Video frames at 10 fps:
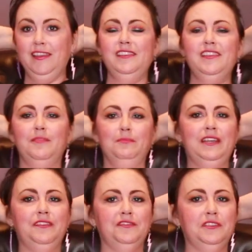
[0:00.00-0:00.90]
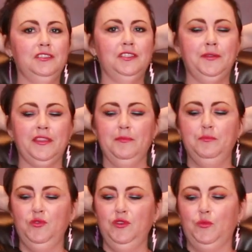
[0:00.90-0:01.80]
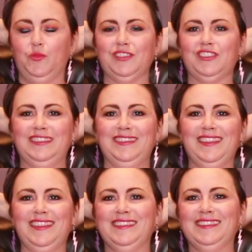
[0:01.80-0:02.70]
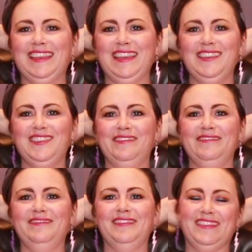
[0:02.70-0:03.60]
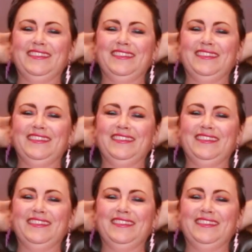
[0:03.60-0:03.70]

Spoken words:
you come back for some more watch-ins. Thank you.